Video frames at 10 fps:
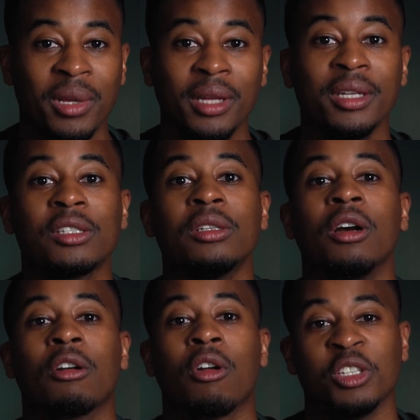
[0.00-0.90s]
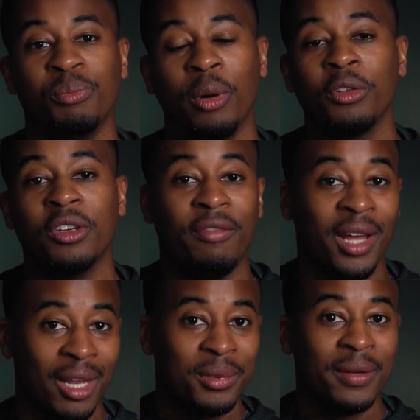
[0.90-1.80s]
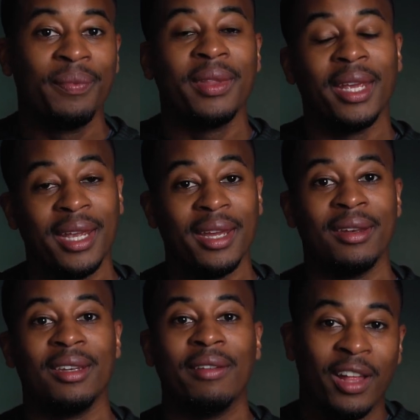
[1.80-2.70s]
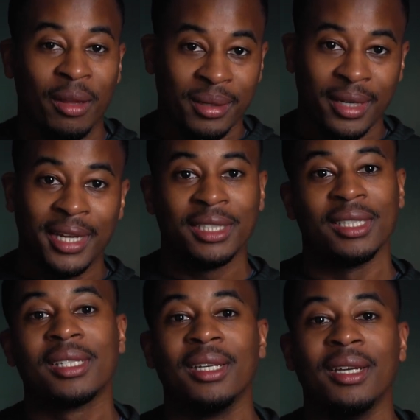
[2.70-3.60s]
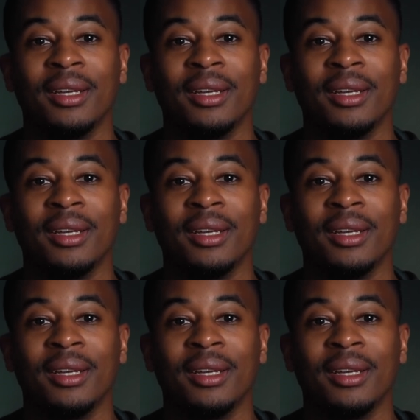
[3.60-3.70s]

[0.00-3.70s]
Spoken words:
millions across both developed and developing nations.